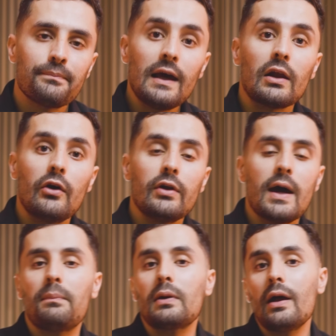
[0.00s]
let alone
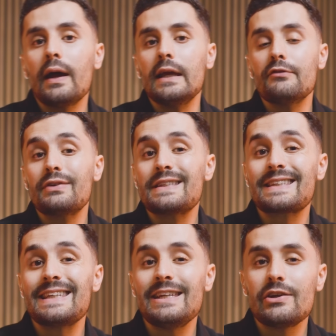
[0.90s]
applying for
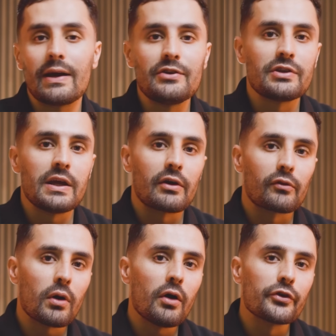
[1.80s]
senior
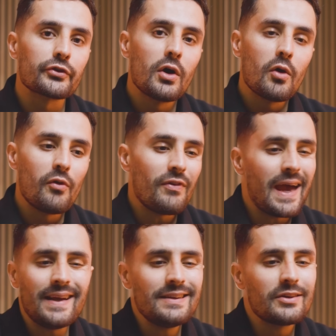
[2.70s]
engineering roles with
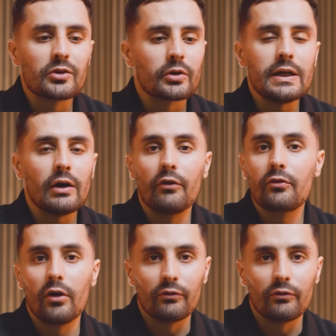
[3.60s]
any degree of